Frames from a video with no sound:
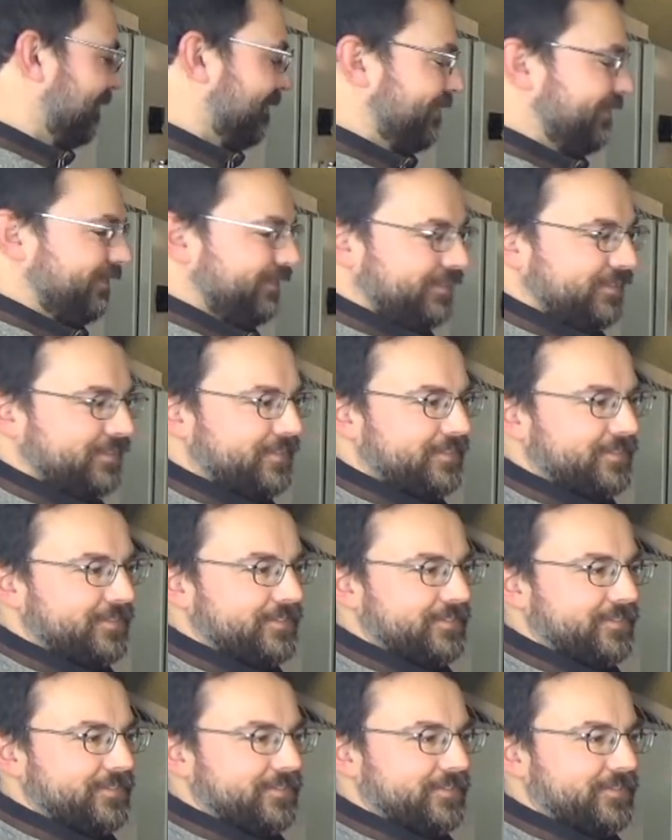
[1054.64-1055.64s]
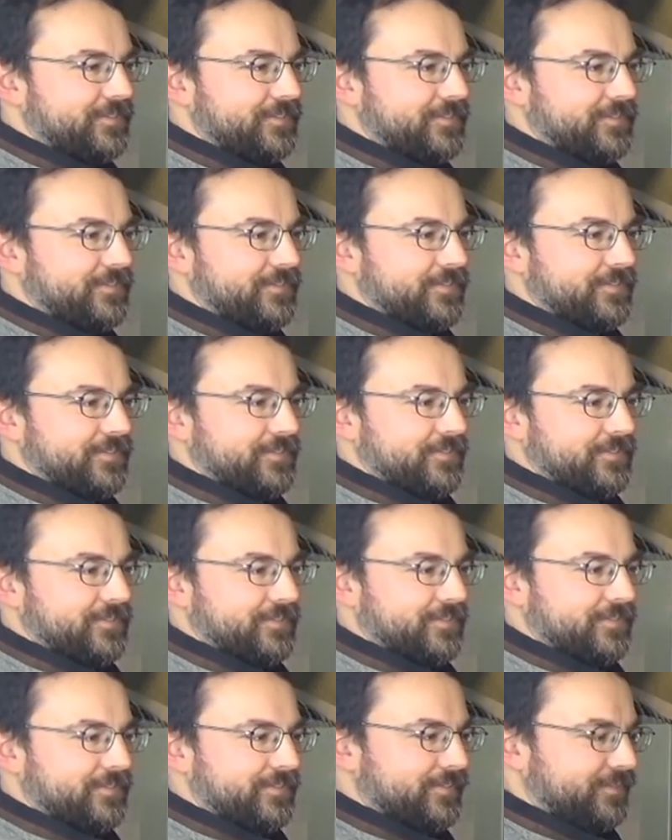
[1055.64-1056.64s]

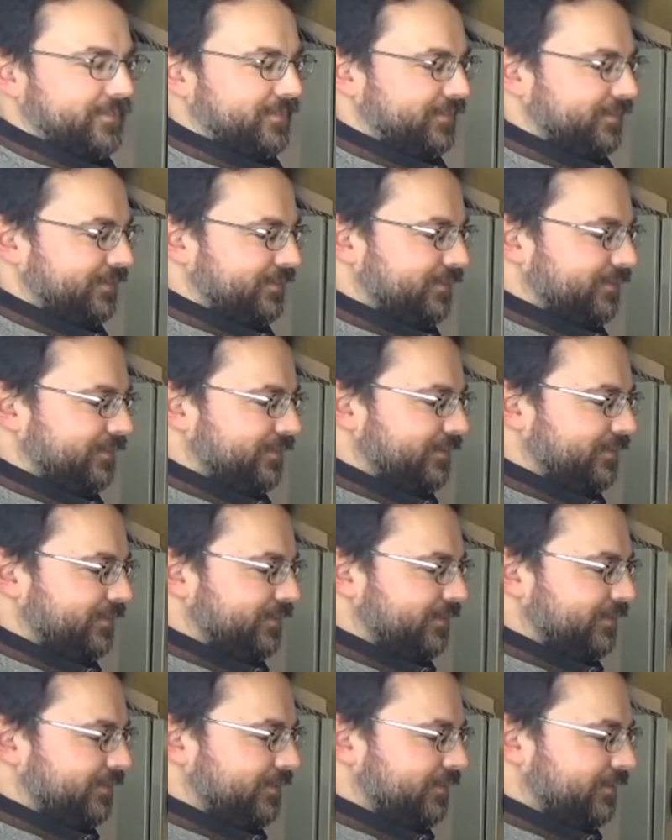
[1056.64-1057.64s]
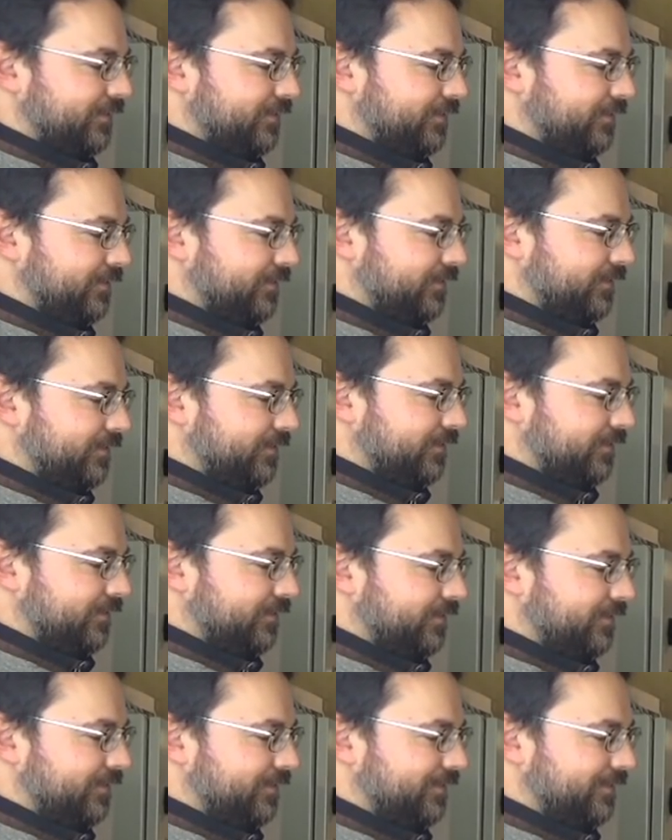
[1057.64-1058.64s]

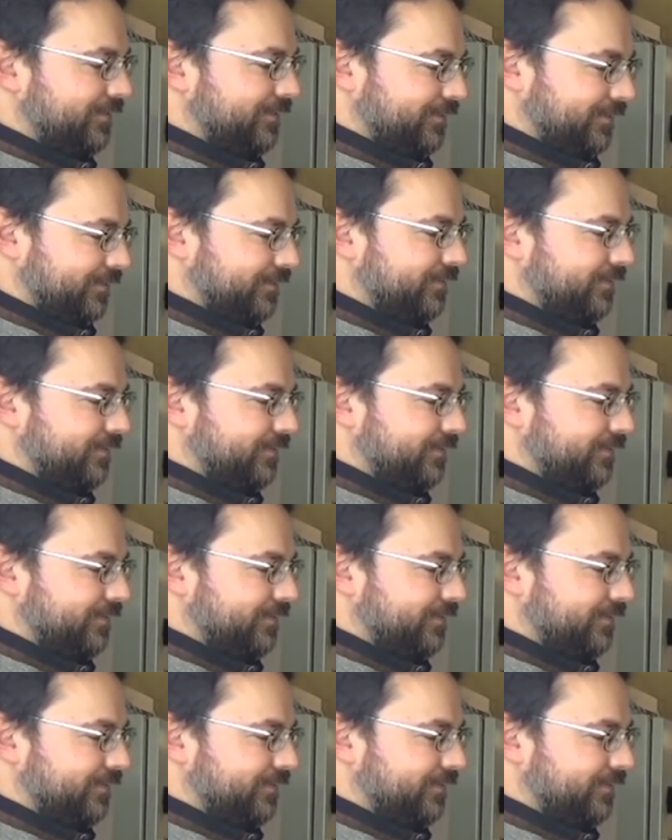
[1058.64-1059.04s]
(not speaking)